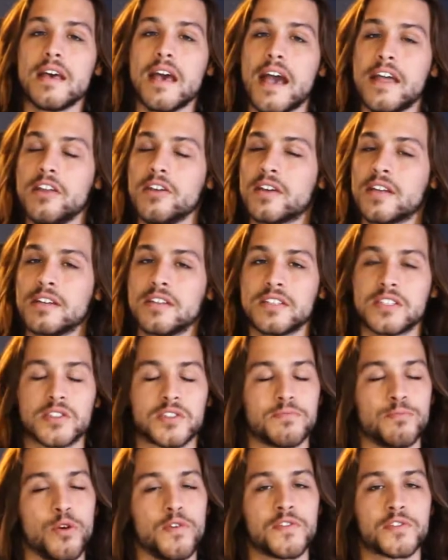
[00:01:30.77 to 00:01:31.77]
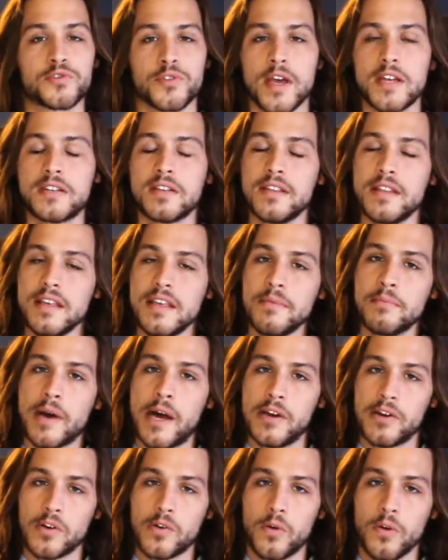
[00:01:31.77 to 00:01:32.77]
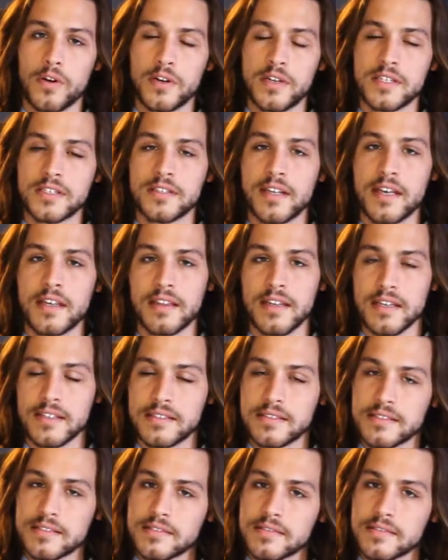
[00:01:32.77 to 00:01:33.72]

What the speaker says: And you can just move straight to the E minor chord, just like this.